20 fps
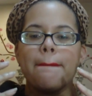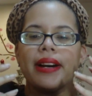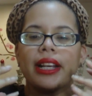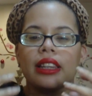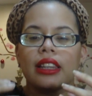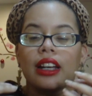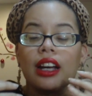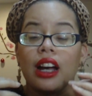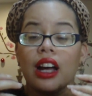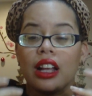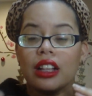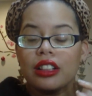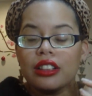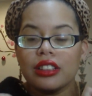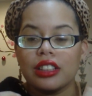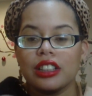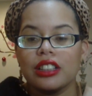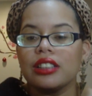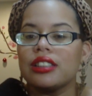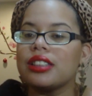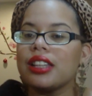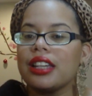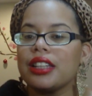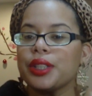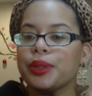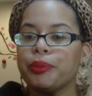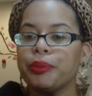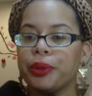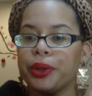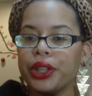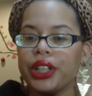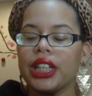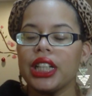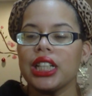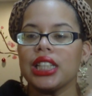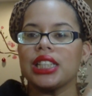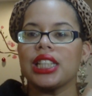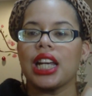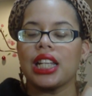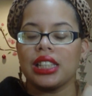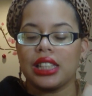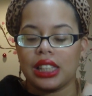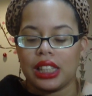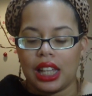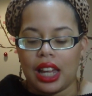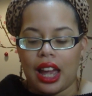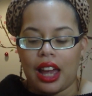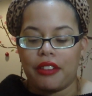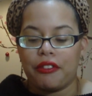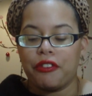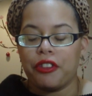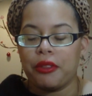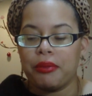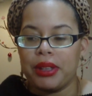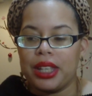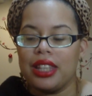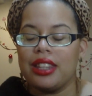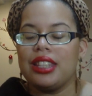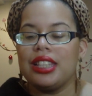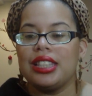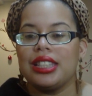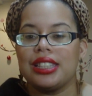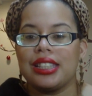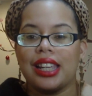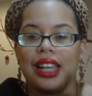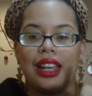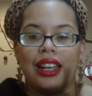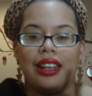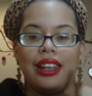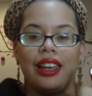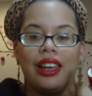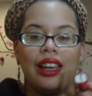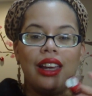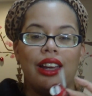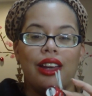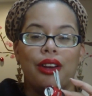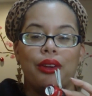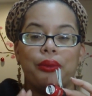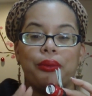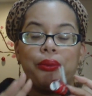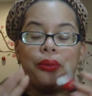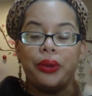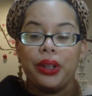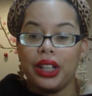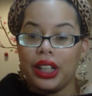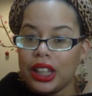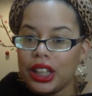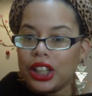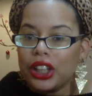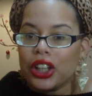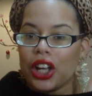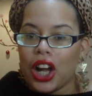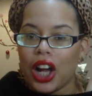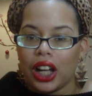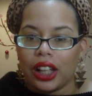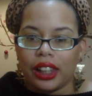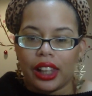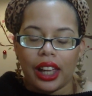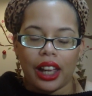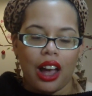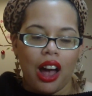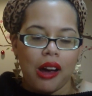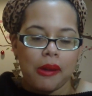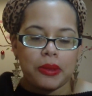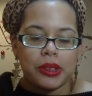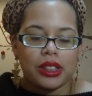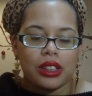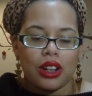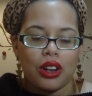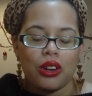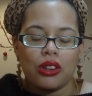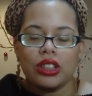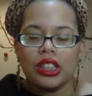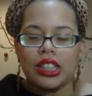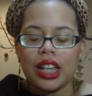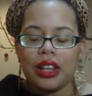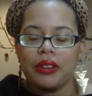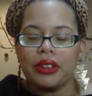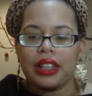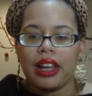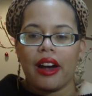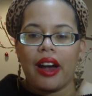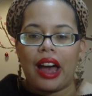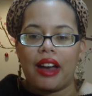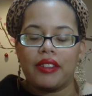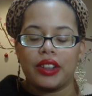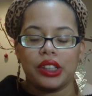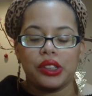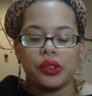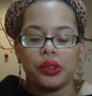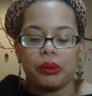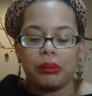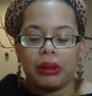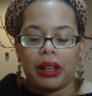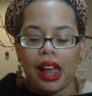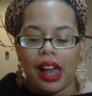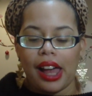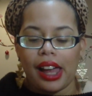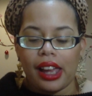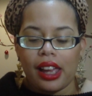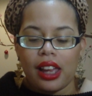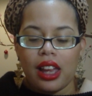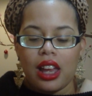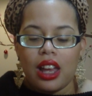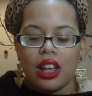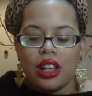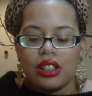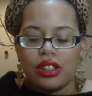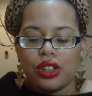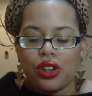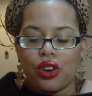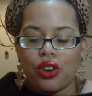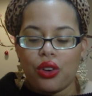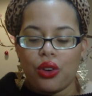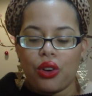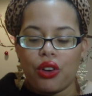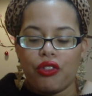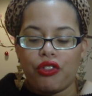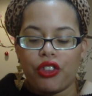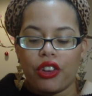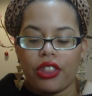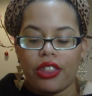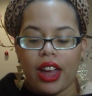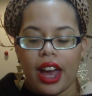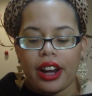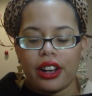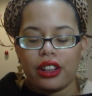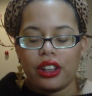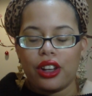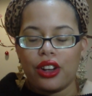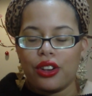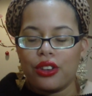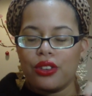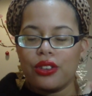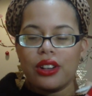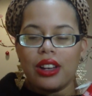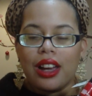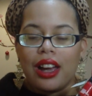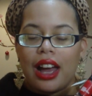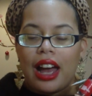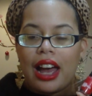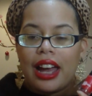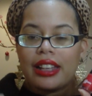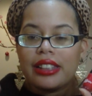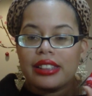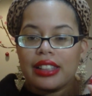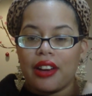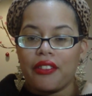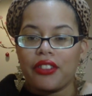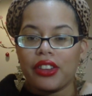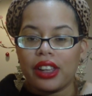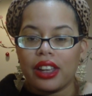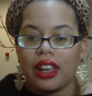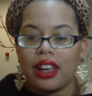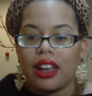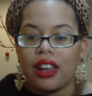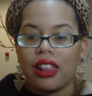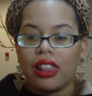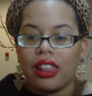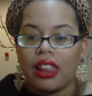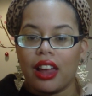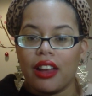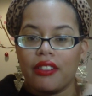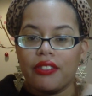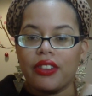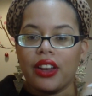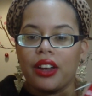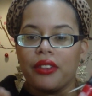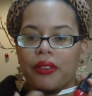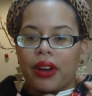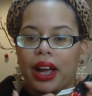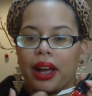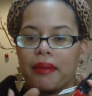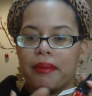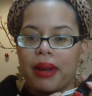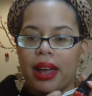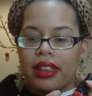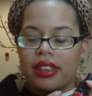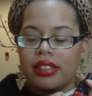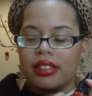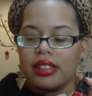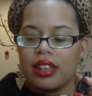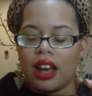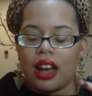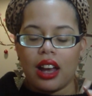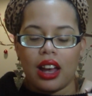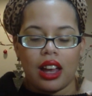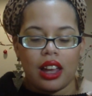but the color still stays pretty intensely. And for me, these stayed really long, like almost a whole day without having to apply. So for that alone, I definitely love and recommend